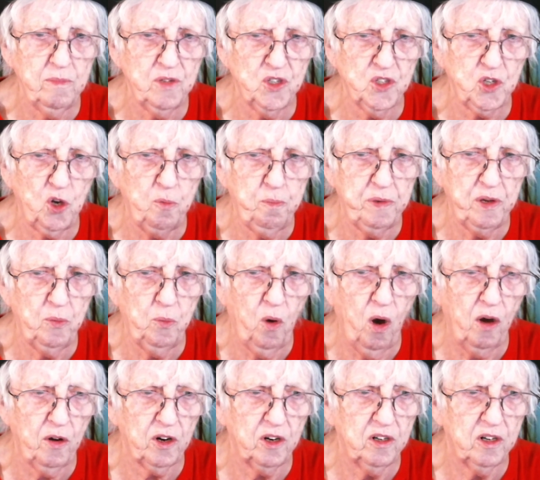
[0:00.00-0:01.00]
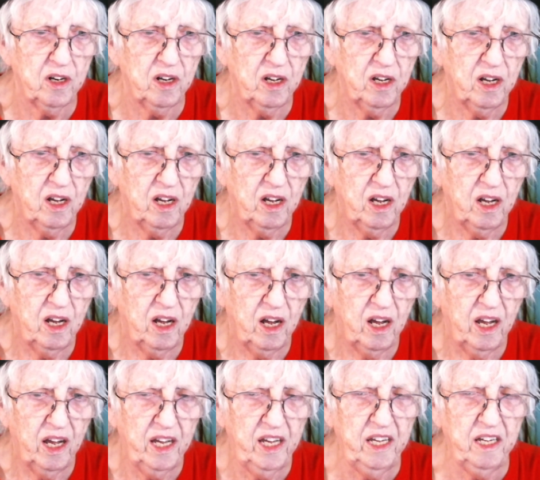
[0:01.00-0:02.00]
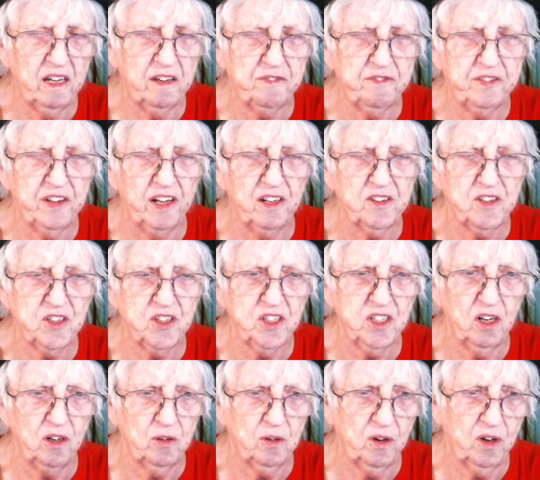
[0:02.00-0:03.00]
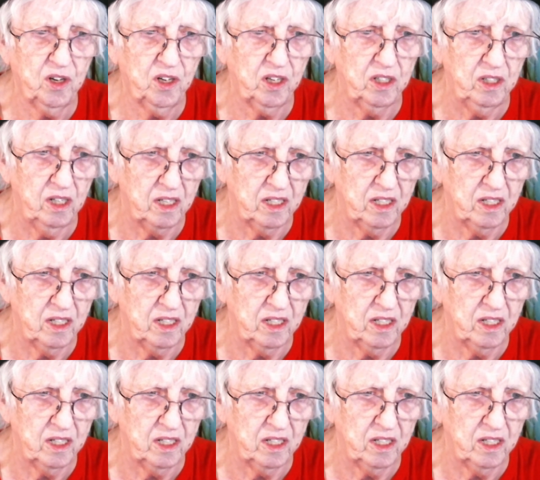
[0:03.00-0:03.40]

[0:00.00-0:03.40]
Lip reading: soapy water. It felt so good.